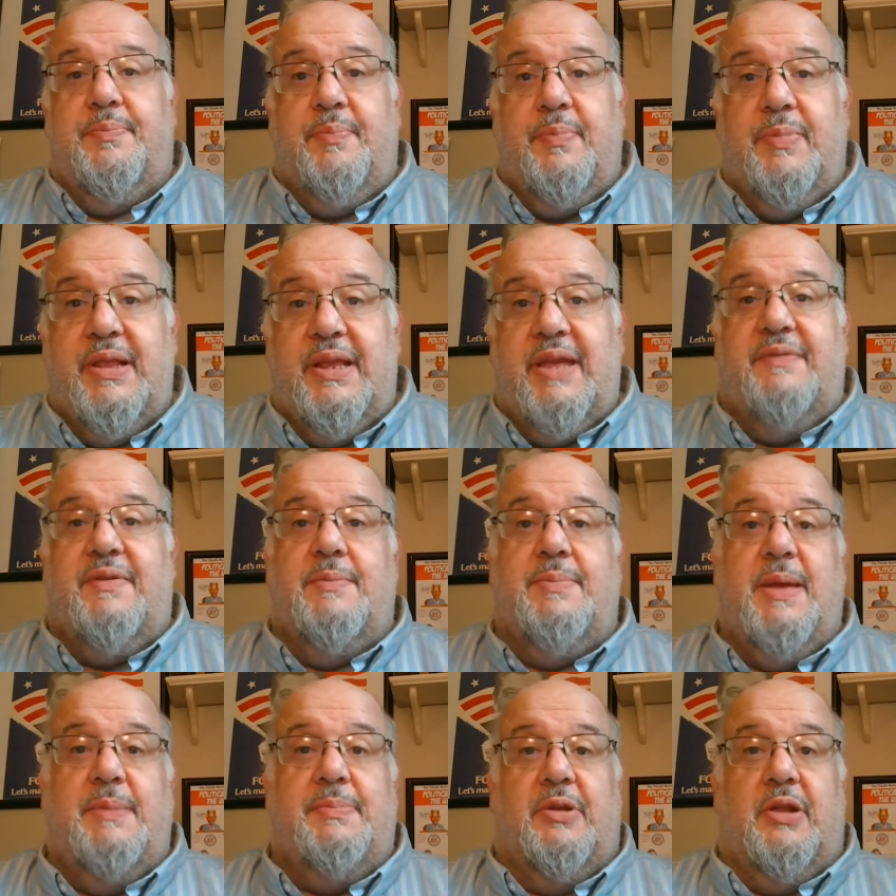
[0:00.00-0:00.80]
leaving
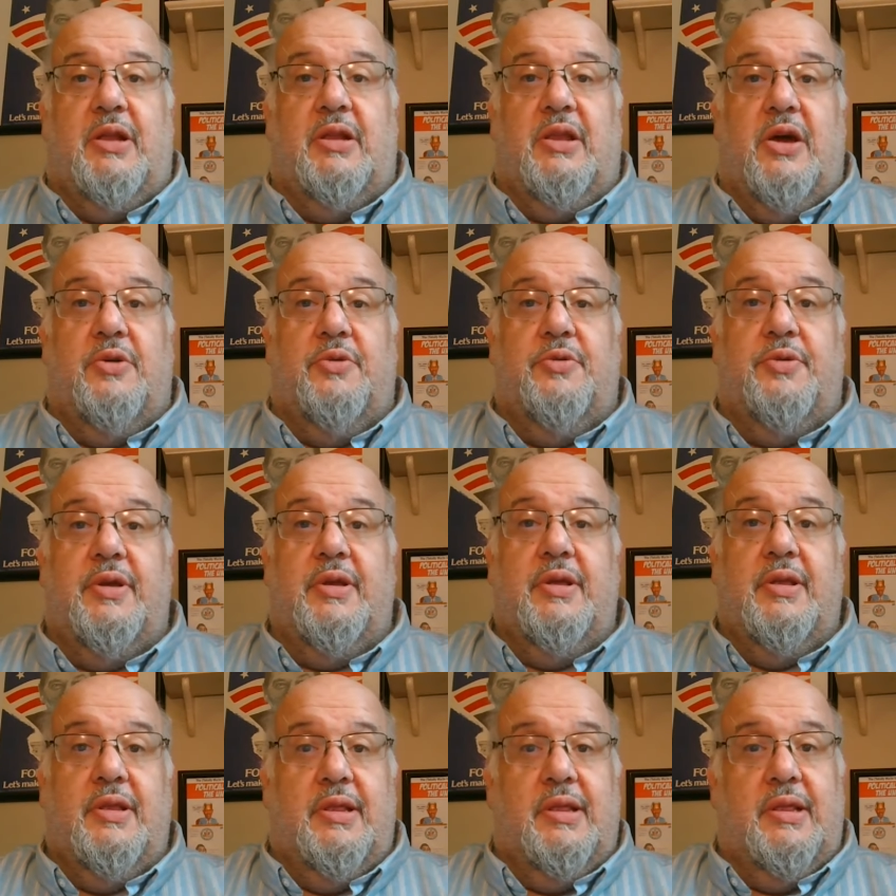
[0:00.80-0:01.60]
people alone.
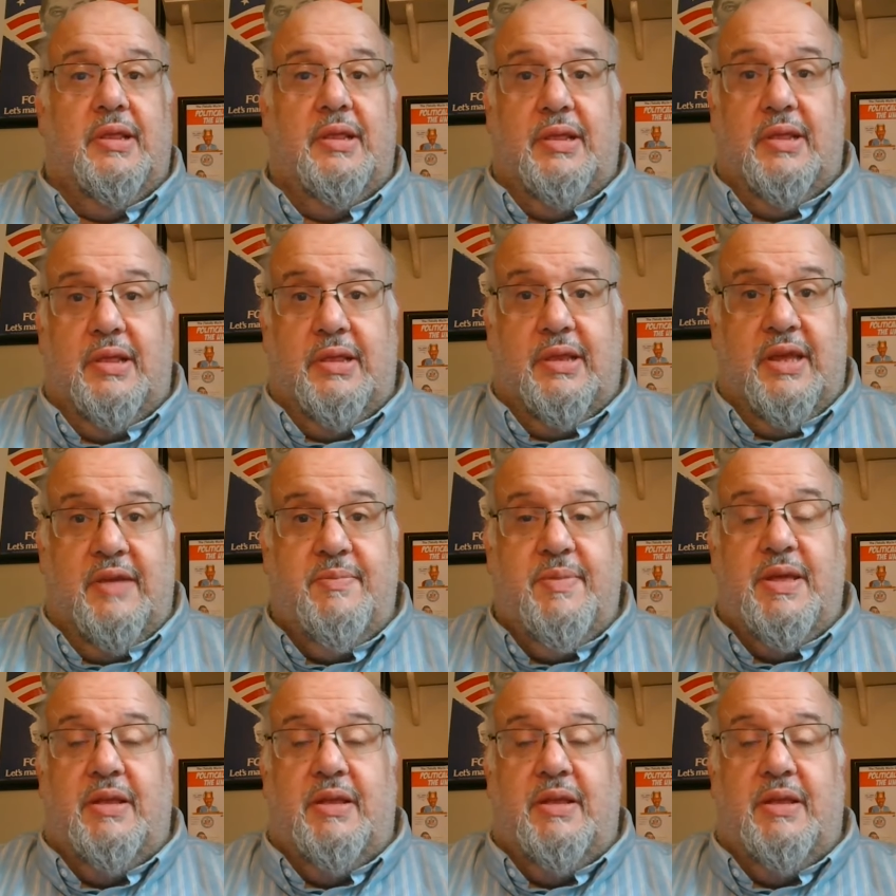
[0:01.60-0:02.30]
Leave me